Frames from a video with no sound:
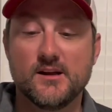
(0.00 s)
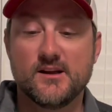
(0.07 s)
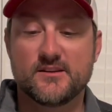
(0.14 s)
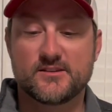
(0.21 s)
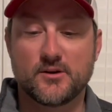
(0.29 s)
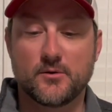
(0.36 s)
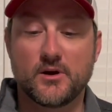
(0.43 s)

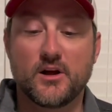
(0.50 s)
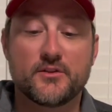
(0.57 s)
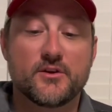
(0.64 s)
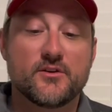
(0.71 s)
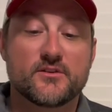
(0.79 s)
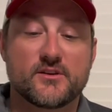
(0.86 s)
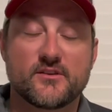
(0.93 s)
So what I'll
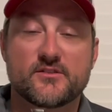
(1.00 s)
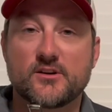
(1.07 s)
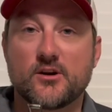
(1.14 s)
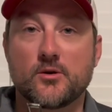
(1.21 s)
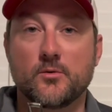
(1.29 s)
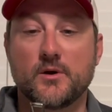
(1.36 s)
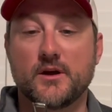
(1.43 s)
do is I'll
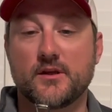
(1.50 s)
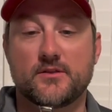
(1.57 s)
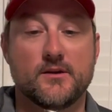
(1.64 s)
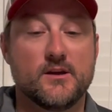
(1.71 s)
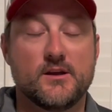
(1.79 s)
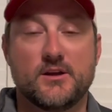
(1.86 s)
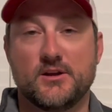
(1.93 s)
start with,
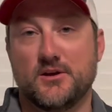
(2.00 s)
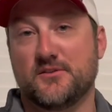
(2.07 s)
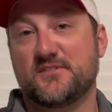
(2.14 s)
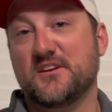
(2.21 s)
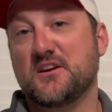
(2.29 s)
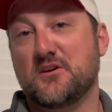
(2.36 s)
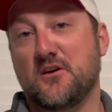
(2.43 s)
you know, a
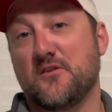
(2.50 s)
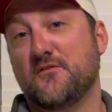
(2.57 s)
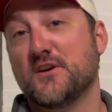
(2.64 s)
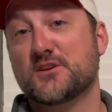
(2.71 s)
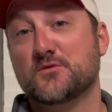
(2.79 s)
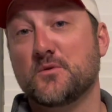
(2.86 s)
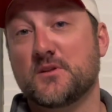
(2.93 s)
sinker I
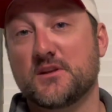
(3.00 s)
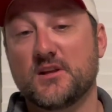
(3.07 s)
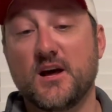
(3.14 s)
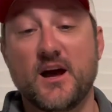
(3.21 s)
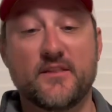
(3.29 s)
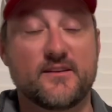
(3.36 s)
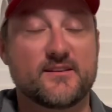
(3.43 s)
fished with a
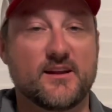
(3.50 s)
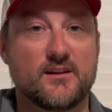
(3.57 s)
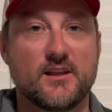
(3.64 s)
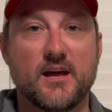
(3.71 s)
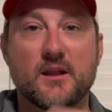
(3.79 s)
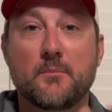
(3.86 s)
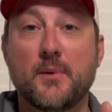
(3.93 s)
lot that's had a
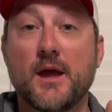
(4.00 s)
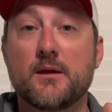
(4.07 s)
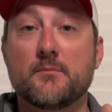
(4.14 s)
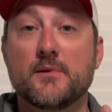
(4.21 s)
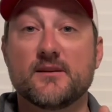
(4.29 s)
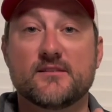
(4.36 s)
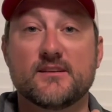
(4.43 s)
lot of paint
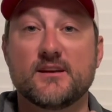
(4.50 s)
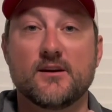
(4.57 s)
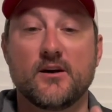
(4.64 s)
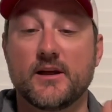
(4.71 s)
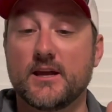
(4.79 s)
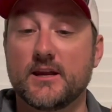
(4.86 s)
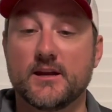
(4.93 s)
missing. I'll
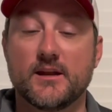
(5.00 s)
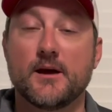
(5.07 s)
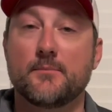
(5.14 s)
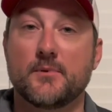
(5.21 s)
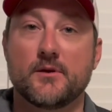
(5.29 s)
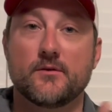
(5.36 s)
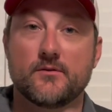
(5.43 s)
heat it
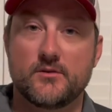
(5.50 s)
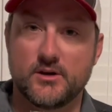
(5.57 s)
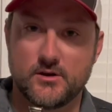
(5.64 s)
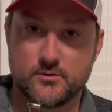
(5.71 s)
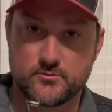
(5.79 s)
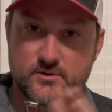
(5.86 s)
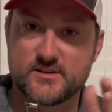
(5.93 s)
up and, you
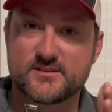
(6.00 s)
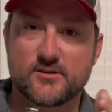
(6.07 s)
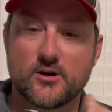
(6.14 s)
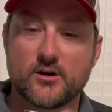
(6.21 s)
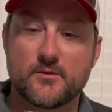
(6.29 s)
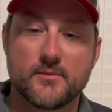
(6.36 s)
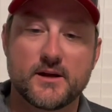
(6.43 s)
know,
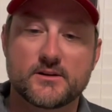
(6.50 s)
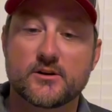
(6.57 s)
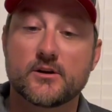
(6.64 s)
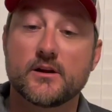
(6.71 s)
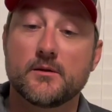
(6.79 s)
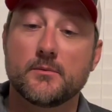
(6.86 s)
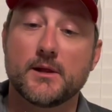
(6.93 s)
restart it by
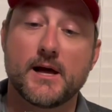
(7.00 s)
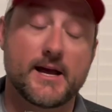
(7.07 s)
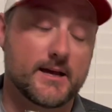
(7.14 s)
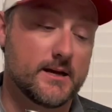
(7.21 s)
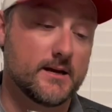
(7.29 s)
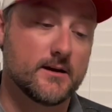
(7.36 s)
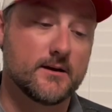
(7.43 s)
turning it black
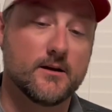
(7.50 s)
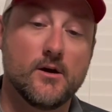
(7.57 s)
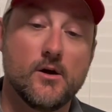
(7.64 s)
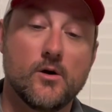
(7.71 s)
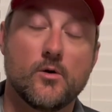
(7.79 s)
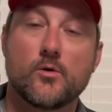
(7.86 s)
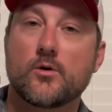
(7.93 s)
here,
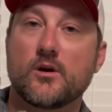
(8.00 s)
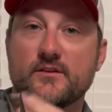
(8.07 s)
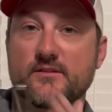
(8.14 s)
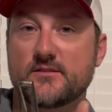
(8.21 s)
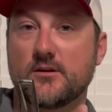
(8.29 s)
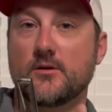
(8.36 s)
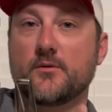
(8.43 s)
or I'll
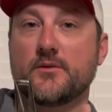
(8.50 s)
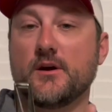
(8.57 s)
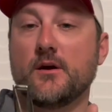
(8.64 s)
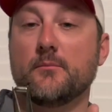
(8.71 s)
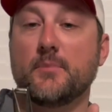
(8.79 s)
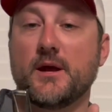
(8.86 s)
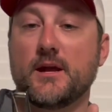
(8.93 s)
start with an
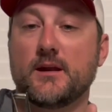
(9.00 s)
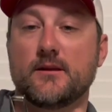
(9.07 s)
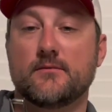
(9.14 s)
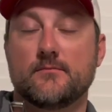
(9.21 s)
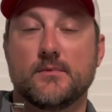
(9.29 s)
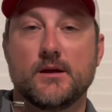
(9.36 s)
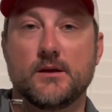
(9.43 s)

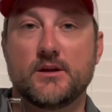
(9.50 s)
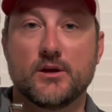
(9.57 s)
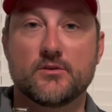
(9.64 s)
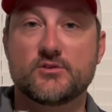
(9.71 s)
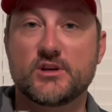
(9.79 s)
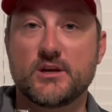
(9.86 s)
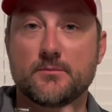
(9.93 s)
unpainted, you know,
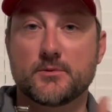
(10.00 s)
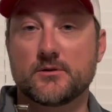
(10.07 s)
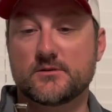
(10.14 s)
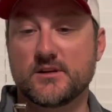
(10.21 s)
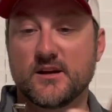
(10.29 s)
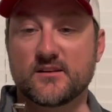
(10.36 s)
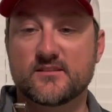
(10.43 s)
cheaper
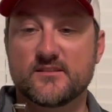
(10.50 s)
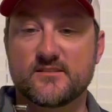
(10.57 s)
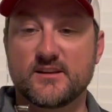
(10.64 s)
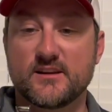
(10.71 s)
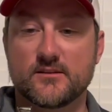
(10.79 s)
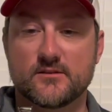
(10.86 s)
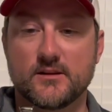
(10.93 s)
tungsten
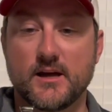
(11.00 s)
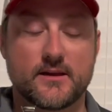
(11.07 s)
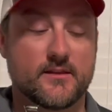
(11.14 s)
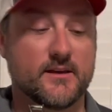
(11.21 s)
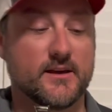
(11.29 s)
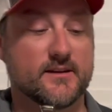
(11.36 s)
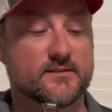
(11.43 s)
sinker like
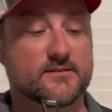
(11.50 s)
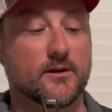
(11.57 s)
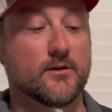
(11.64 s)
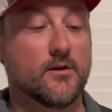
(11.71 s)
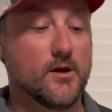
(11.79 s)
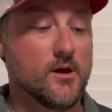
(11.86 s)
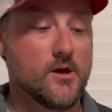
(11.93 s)
this.
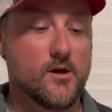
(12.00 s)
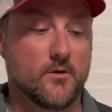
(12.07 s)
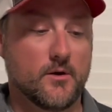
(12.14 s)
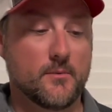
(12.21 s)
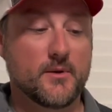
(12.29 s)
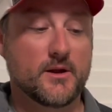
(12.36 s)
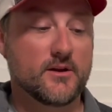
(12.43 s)
So what
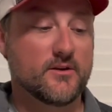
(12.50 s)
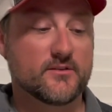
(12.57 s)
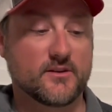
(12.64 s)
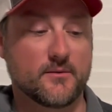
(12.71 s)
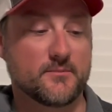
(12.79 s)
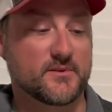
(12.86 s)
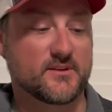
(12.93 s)
I'm gonna do is
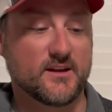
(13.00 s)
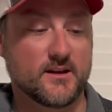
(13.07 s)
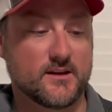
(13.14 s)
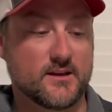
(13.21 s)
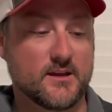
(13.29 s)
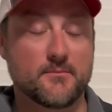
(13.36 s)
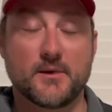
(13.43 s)
I'm just gonna
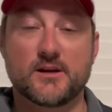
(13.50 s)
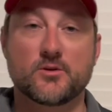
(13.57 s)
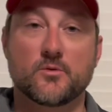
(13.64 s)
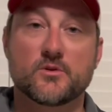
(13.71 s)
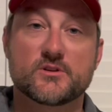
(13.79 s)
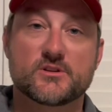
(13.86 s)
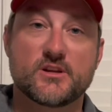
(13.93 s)
get my
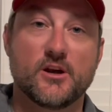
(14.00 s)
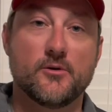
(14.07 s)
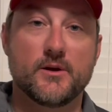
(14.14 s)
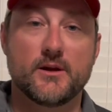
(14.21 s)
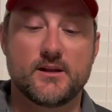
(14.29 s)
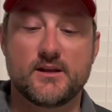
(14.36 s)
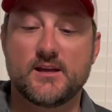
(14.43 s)
torch
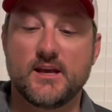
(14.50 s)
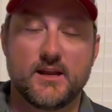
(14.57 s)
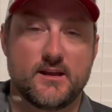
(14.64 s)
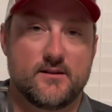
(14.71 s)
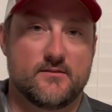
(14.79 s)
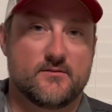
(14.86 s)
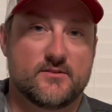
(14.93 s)
going, get
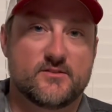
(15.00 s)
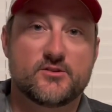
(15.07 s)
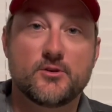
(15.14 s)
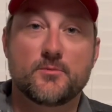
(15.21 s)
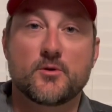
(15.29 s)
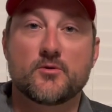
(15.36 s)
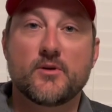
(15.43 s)
it
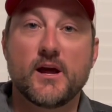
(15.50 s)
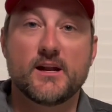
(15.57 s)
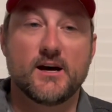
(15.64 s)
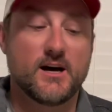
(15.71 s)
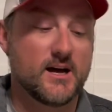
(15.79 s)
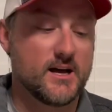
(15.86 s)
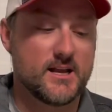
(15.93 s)
super red
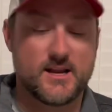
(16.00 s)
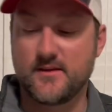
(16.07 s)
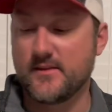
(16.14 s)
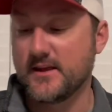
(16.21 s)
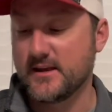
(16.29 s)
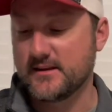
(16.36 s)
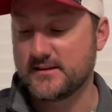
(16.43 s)
hot, and
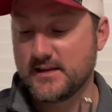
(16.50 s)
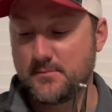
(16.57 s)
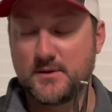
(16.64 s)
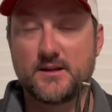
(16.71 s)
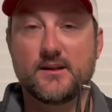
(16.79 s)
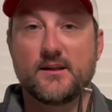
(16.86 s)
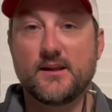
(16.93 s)
then dip
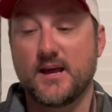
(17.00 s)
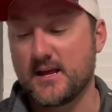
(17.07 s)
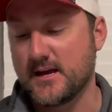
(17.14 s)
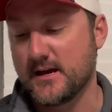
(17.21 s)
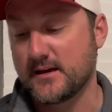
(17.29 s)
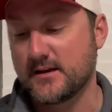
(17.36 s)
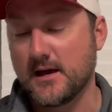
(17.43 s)
it in
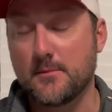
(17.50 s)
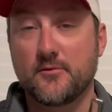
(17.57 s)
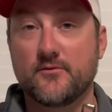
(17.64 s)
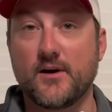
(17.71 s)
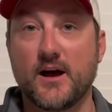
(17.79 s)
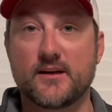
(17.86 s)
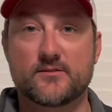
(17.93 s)
a cup of
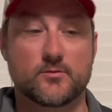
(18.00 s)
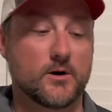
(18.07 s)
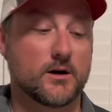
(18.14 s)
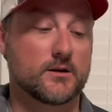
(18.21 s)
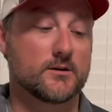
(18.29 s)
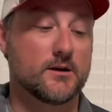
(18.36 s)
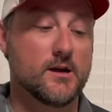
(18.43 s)
ice
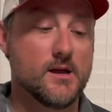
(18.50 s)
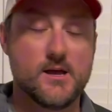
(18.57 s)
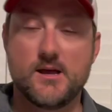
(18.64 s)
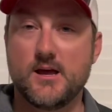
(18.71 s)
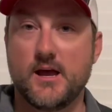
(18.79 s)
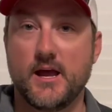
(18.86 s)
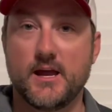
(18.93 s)
water,
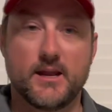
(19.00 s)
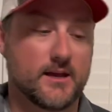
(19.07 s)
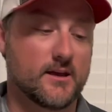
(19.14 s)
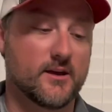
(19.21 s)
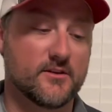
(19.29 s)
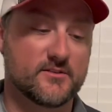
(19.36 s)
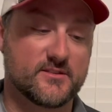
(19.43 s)
and it
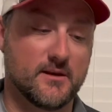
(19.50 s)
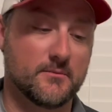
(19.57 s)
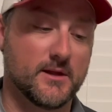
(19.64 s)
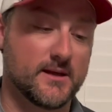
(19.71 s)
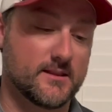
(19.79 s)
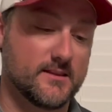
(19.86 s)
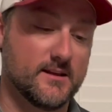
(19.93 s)
goes something
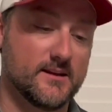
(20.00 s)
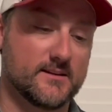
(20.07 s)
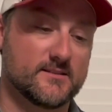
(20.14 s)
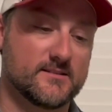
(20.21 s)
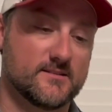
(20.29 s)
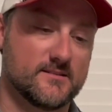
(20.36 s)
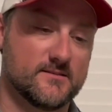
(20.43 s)
like this.